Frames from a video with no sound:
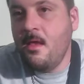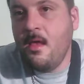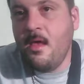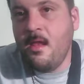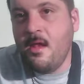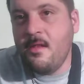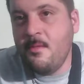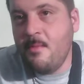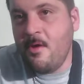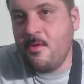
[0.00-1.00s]
And I did
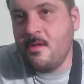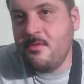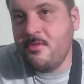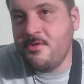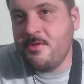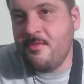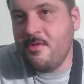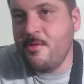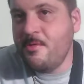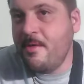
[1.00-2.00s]
my own little version of it,
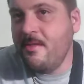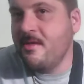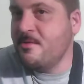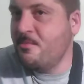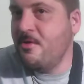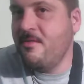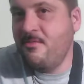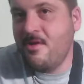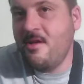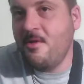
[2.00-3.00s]
which I think is pretty
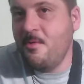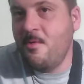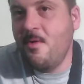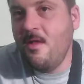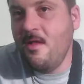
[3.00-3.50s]
freaking cool.